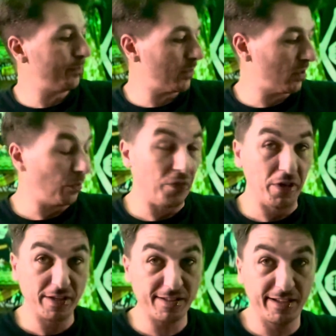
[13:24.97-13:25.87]
So
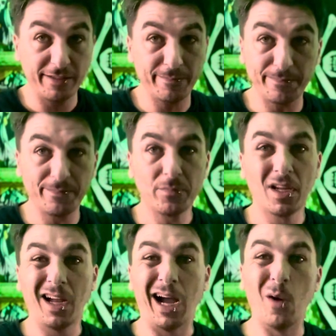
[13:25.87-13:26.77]
this thing,
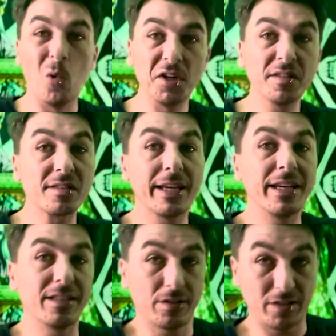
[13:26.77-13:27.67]
I wouldn't say
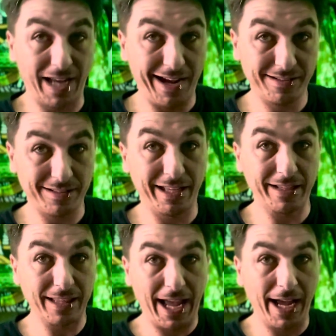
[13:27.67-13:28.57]
is a gas
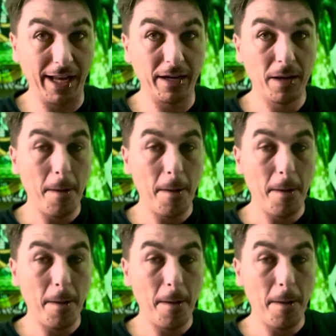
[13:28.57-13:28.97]
like that,